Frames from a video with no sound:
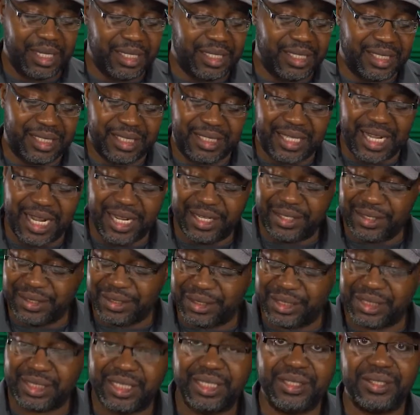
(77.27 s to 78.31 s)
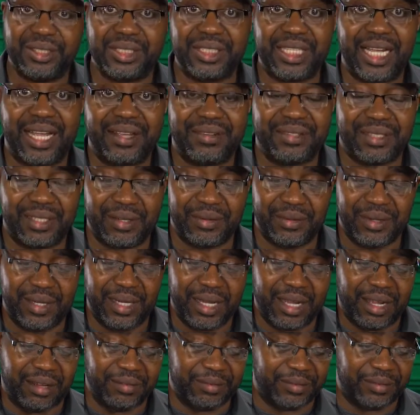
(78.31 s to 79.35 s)
The standard steel shafts that
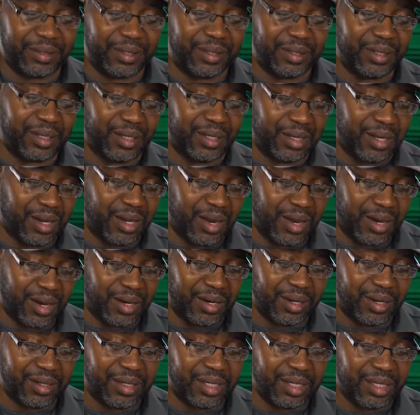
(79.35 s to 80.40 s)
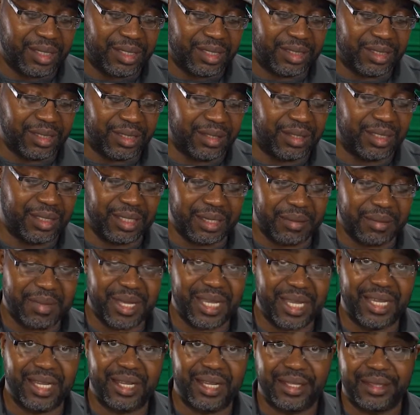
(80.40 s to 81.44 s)
we offer are still gonna
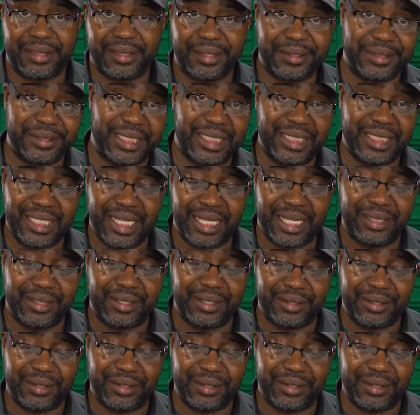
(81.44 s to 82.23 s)
be a 1310,